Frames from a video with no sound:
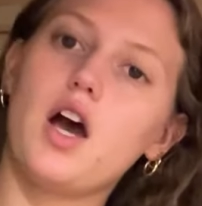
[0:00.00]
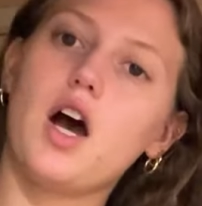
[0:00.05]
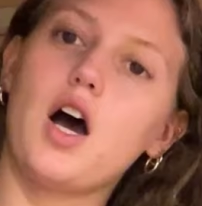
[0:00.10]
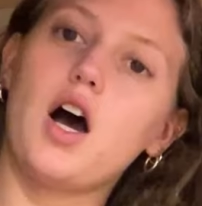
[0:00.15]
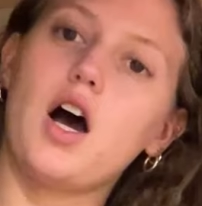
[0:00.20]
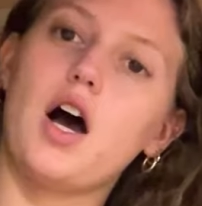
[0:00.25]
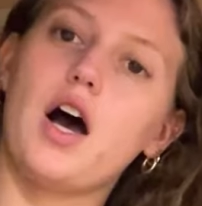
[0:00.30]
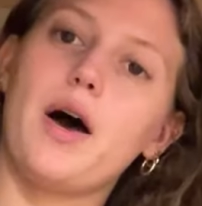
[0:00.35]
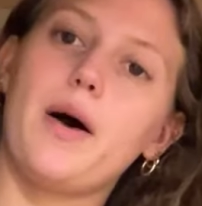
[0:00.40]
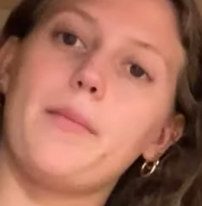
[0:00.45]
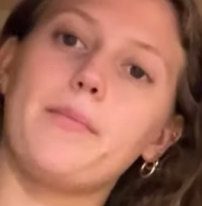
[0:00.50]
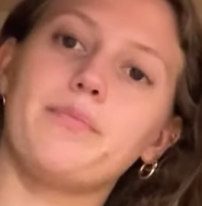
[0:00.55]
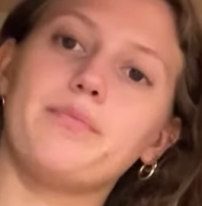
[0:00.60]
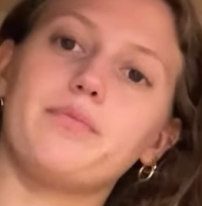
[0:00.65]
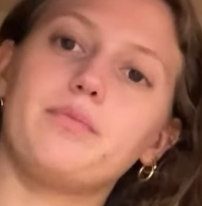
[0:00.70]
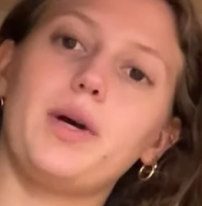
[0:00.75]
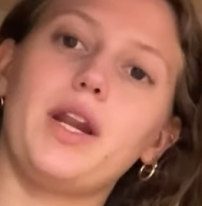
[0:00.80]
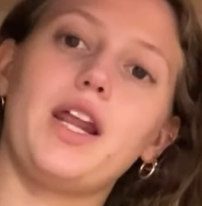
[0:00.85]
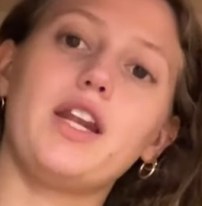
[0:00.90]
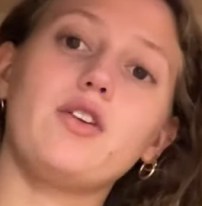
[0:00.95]

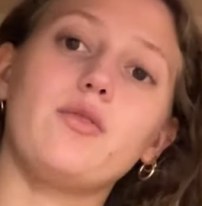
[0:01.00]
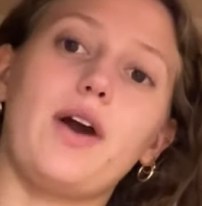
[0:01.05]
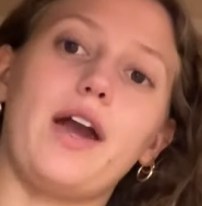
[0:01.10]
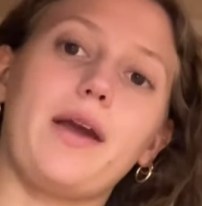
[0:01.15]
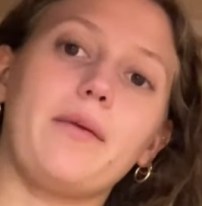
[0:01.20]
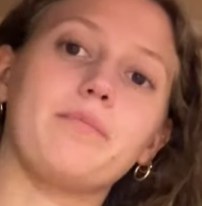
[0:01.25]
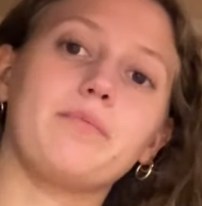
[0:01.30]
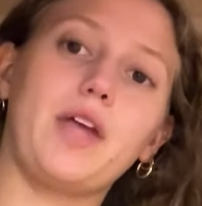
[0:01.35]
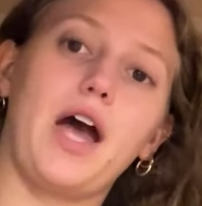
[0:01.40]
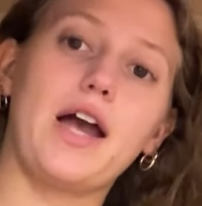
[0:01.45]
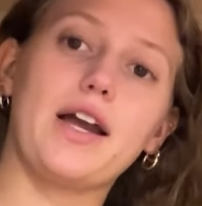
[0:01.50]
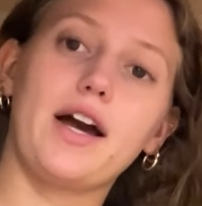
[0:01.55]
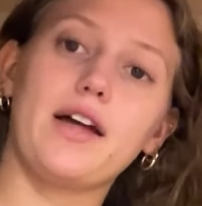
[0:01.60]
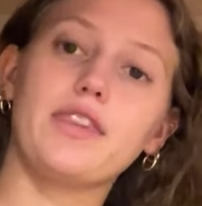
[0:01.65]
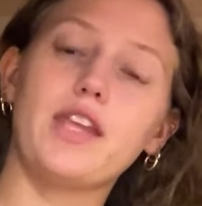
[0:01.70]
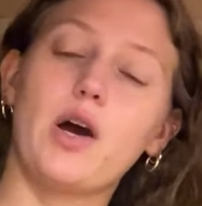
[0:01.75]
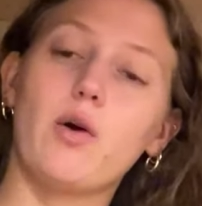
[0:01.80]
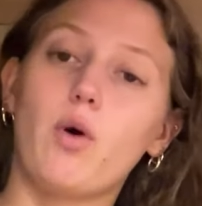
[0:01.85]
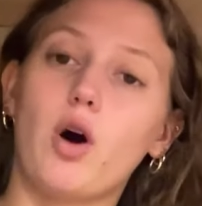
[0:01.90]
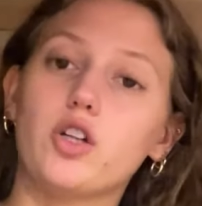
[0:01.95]
But anyway, I got
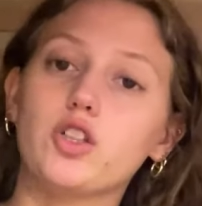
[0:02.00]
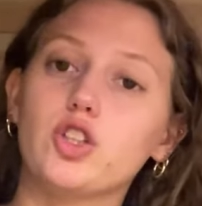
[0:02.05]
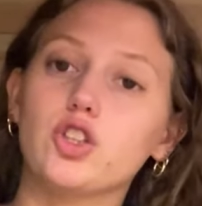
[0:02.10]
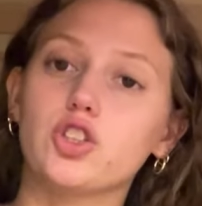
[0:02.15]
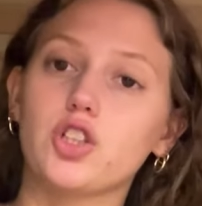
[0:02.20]
that water